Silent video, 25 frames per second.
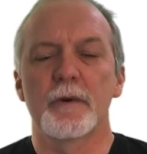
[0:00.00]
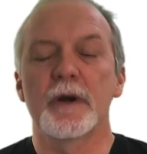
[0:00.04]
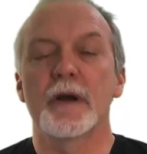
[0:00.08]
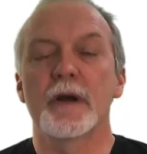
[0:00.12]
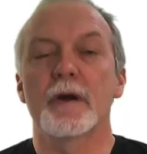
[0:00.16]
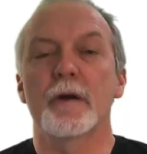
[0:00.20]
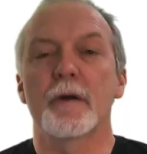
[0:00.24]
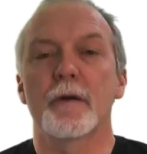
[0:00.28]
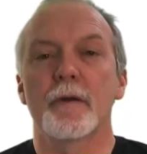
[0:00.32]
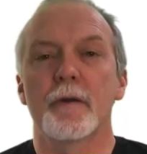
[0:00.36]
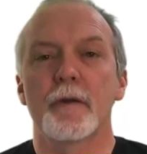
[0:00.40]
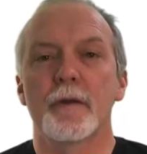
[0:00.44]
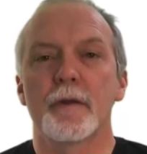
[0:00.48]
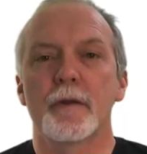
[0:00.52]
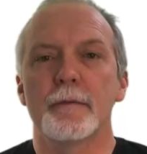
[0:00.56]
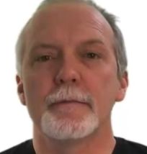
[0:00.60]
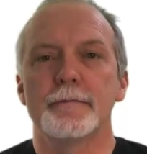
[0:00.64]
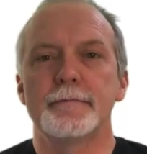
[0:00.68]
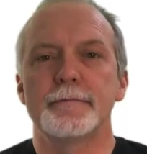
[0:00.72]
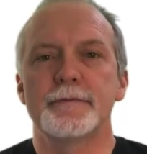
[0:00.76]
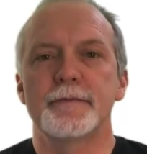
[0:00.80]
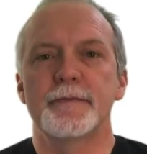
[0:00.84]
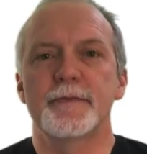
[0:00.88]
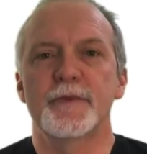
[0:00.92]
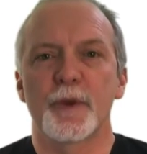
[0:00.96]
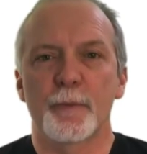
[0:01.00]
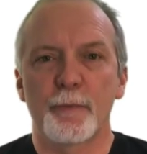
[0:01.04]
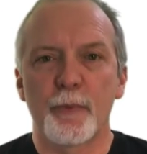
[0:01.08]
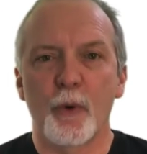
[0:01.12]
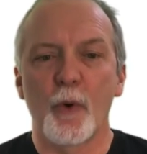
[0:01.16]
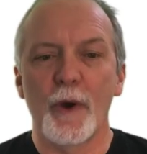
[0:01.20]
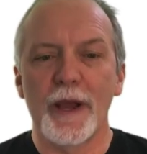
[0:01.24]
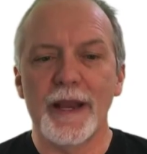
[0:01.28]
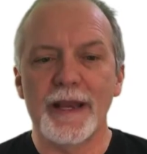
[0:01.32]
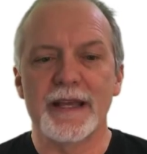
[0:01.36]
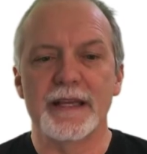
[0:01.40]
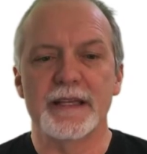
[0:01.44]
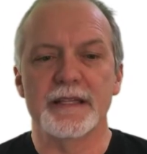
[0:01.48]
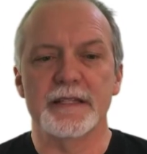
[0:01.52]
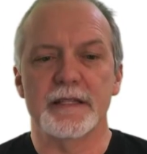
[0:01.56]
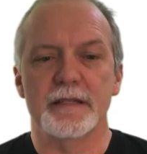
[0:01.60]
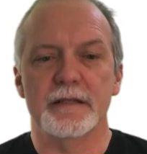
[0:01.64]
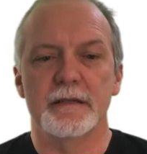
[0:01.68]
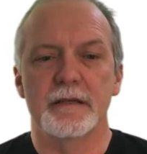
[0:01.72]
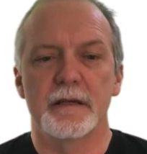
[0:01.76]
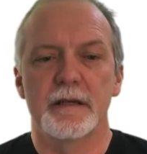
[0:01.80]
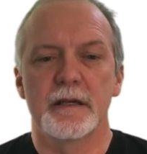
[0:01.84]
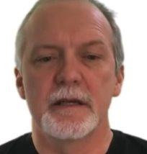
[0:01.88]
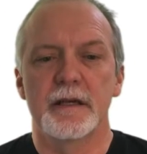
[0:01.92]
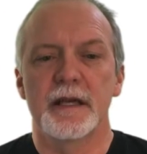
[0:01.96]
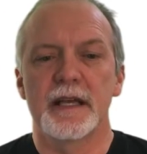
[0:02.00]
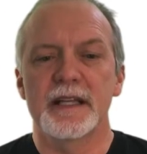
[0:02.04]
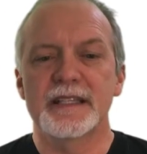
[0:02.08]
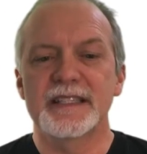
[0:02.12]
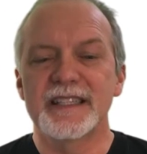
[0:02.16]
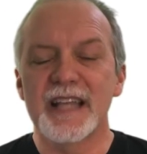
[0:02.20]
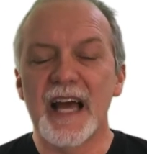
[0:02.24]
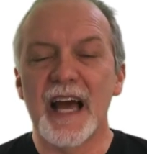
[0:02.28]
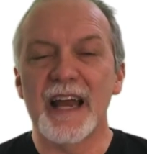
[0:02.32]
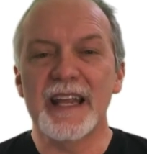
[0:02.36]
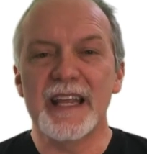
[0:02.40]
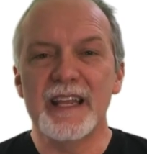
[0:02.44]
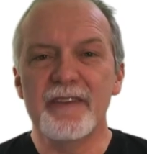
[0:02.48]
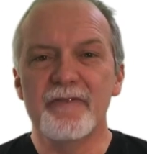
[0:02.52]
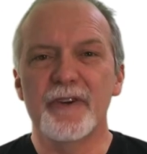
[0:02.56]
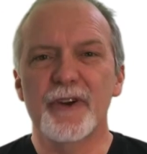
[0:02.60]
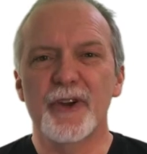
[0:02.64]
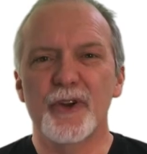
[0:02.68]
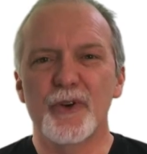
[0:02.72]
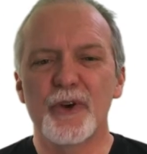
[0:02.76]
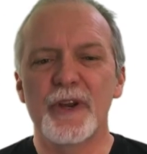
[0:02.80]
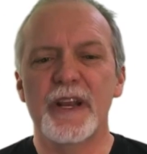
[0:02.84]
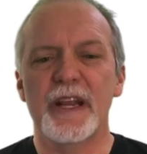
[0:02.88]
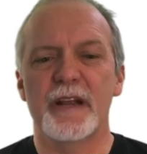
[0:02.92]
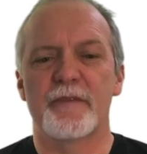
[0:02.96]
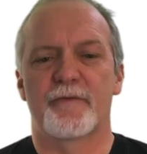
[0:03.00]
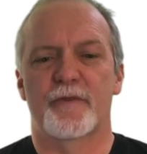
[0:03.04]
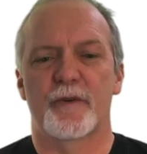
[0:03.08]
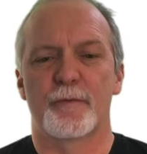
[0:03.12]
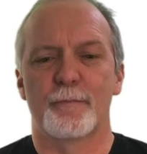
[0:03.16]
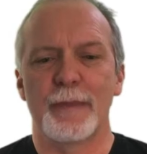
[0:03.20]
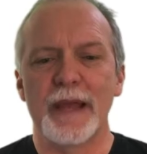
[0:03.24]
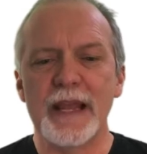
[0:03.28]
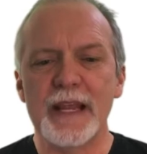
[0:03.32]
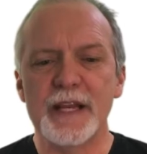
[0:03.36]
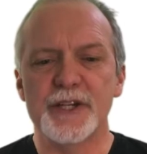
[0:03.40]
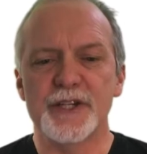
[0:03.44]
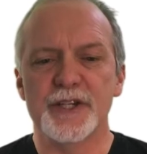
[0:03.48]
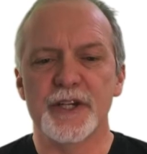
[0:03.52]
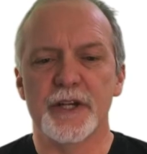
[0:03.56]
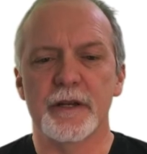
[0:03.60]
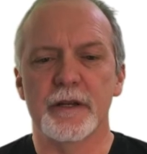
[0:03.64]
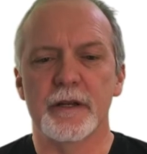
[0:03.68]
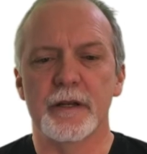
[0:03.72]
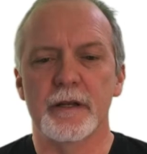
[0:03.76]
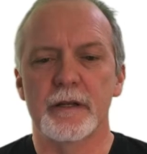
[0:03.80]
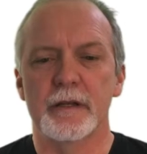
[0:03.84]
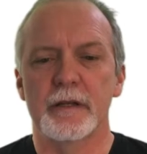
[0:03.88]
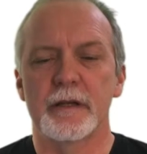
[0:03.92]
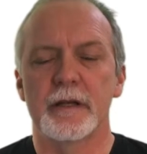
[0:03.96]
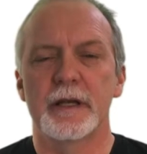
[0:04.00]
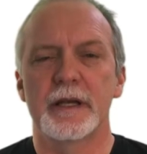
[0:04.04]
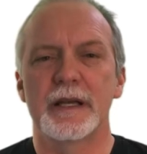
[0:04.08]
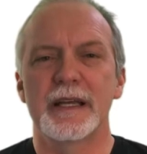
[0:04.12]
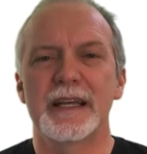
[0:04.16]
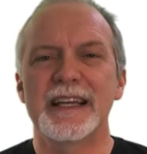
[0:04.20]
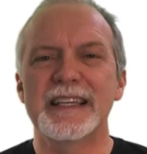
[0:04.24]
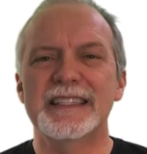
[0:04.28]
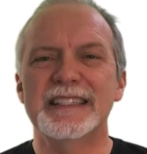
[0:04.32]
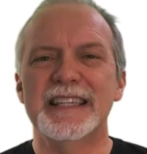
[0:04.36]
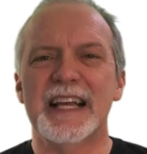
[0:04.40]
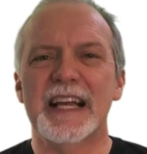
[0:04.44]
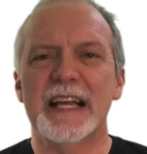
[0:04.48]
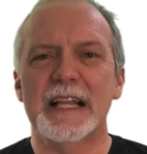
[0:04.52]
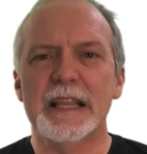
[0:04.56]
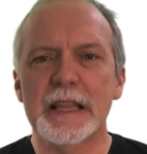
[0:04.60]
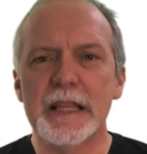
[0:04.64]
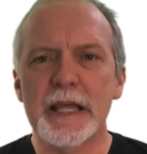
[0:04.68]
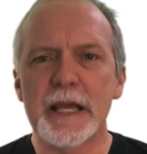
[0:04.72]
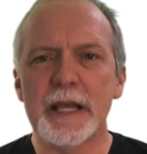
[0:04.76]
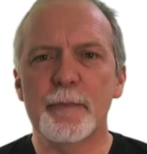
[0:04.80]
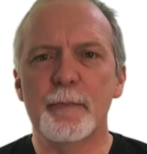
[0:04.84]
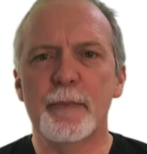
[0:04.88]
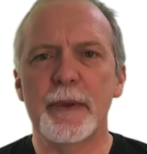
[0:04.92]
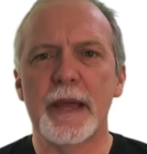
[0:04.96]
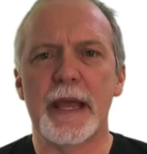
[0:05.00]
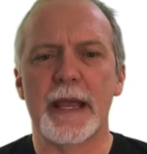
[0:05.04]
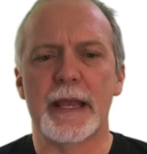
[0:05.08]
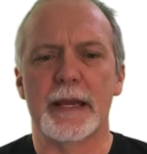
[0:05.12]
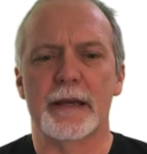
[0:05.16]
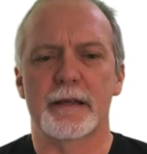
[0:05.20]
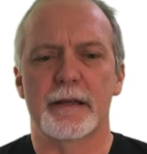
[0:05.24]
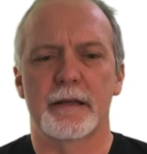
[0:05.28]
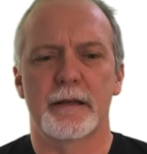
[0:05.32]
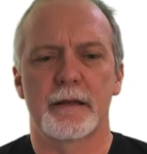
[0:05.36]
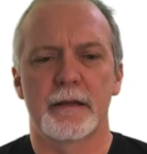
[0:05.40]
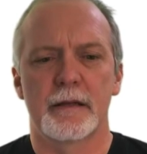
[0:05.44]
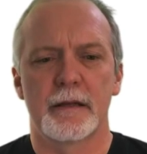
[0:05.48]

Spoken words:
Well, the point is, it's not even good information. It's clickbait.